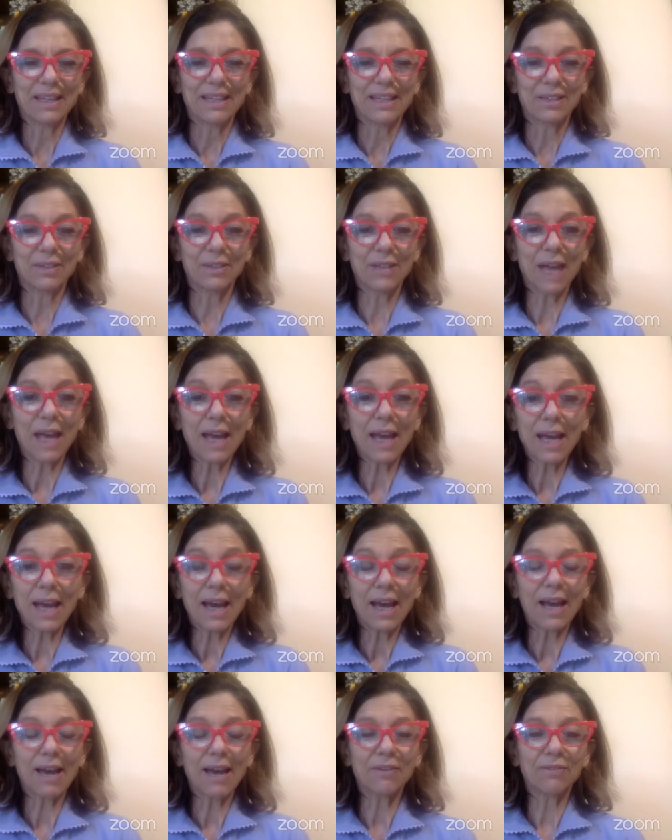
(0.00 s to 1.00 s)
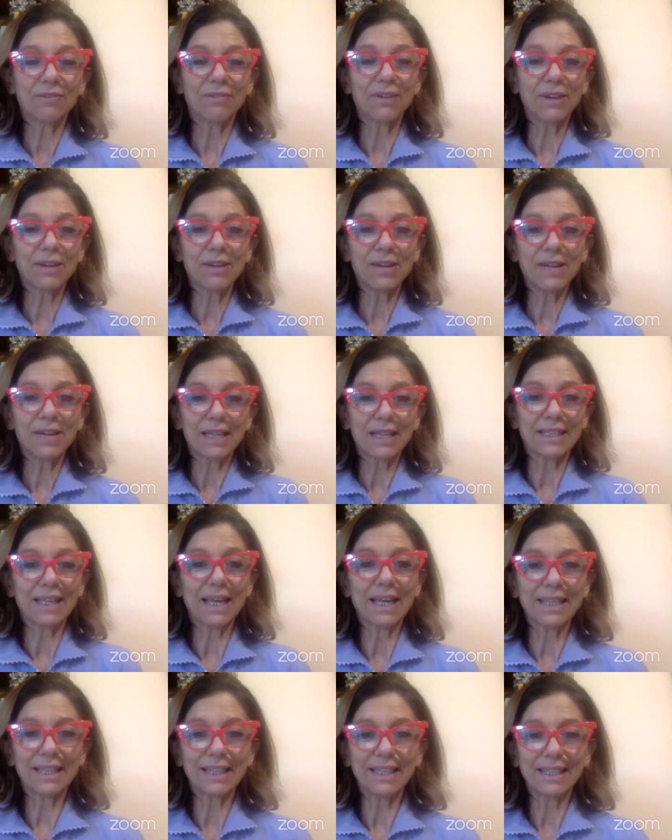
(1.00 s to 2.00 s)
today I have a very
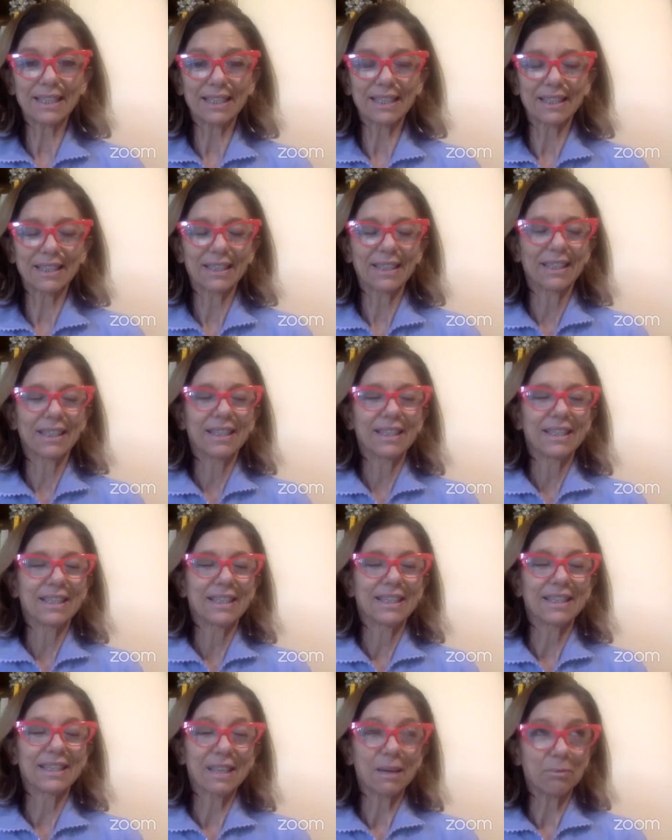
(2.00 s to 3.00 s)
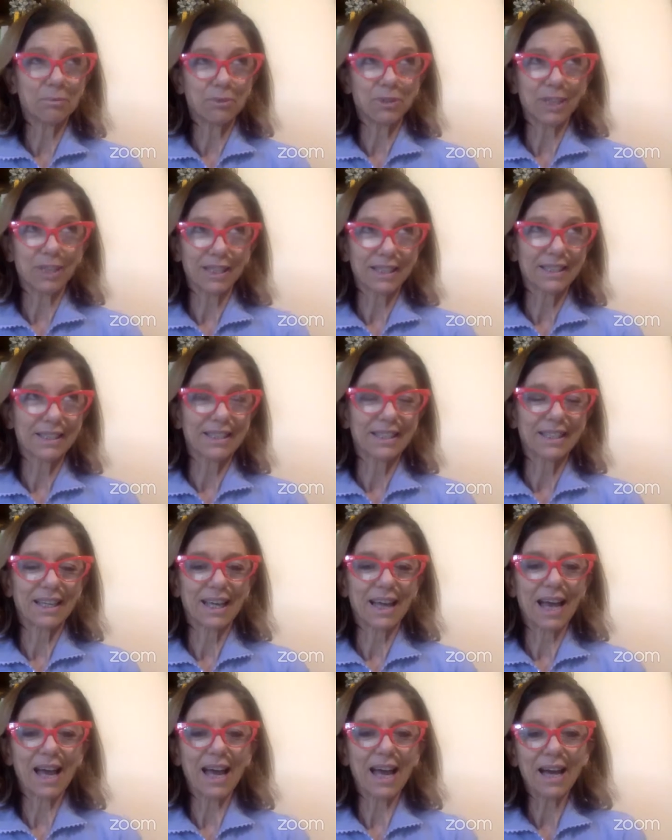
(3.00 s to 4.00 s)
exciting subject:
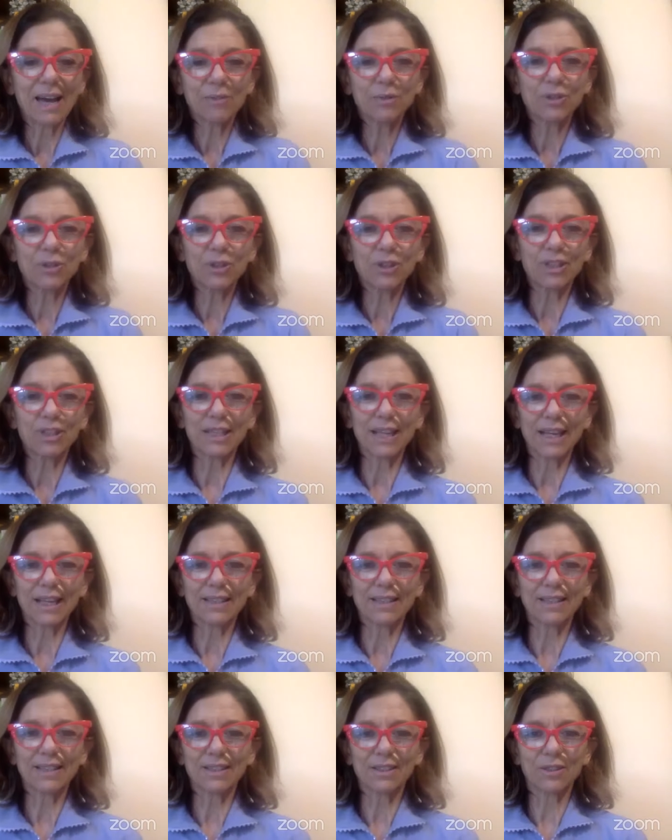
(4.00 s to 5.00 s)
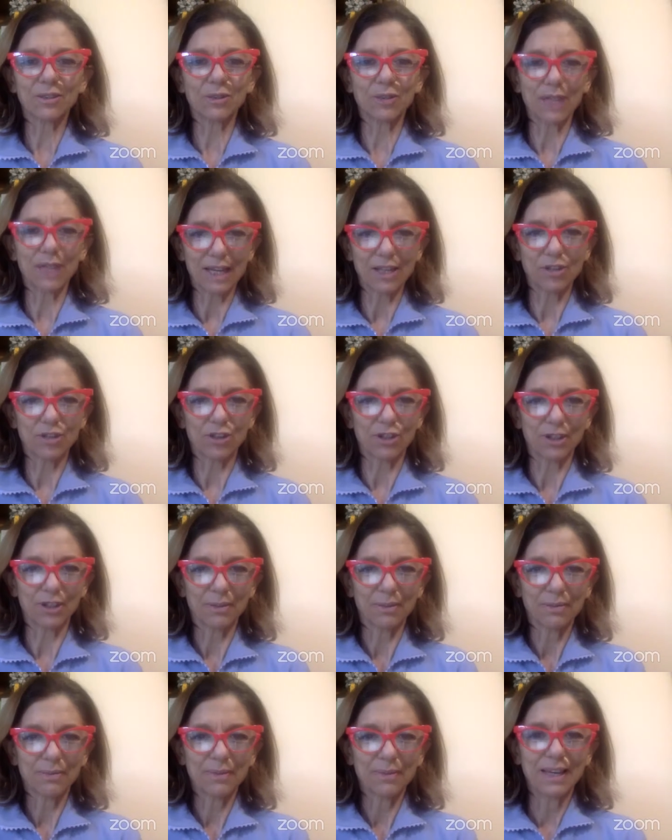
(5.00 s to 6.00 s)
how to connect it to nature,
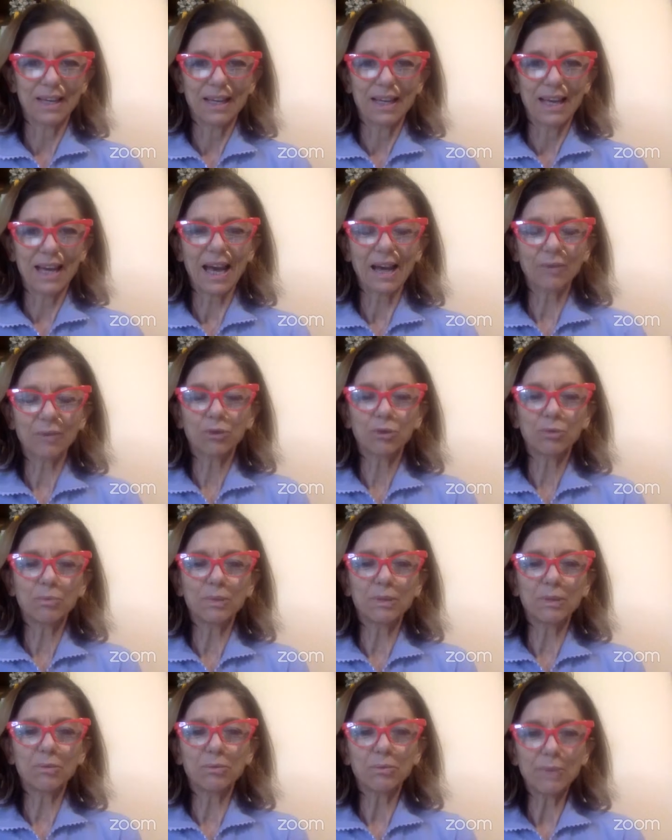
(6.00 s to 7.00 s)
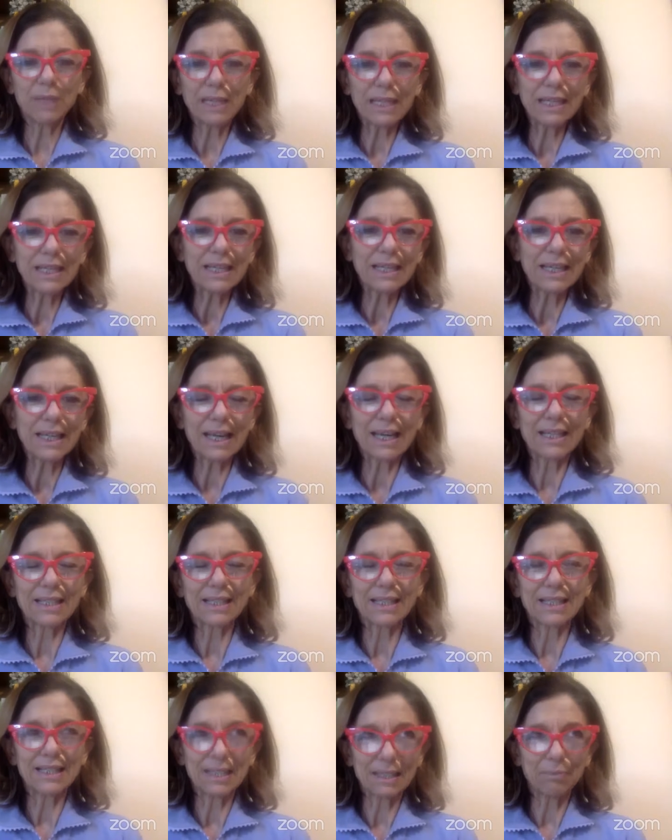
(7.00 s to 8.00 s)
how to be really
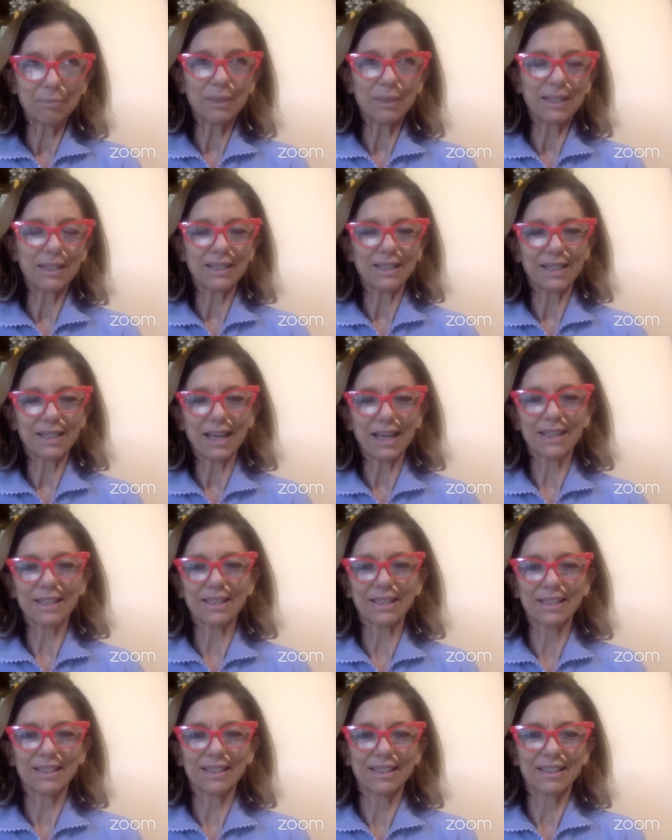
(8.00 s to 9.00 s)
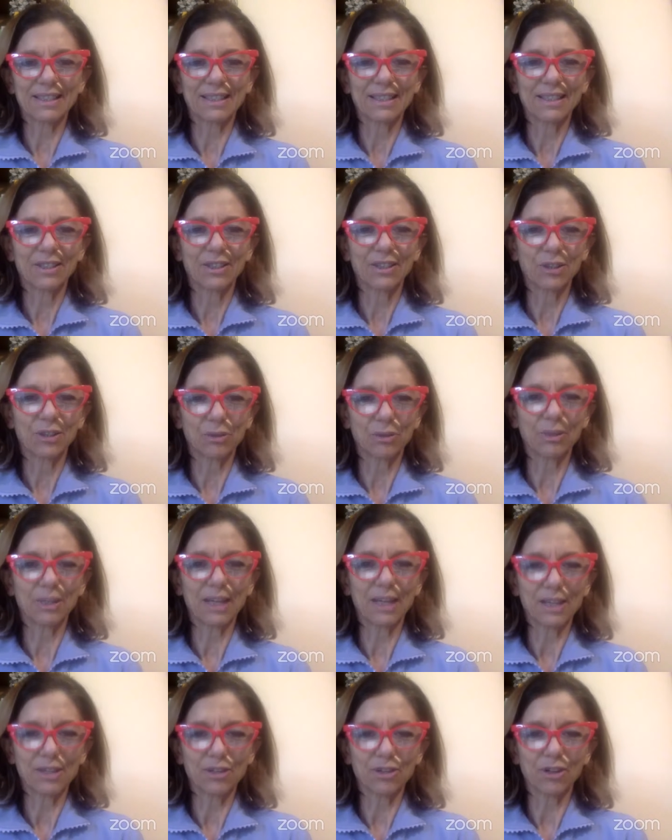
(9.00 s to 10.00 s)
and deeply connected to
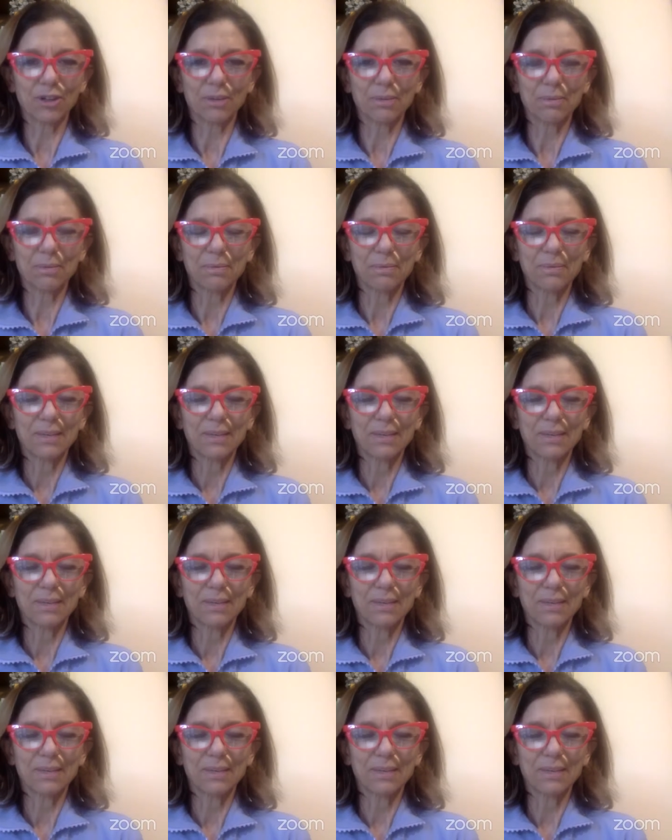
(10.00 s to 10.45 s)
nature.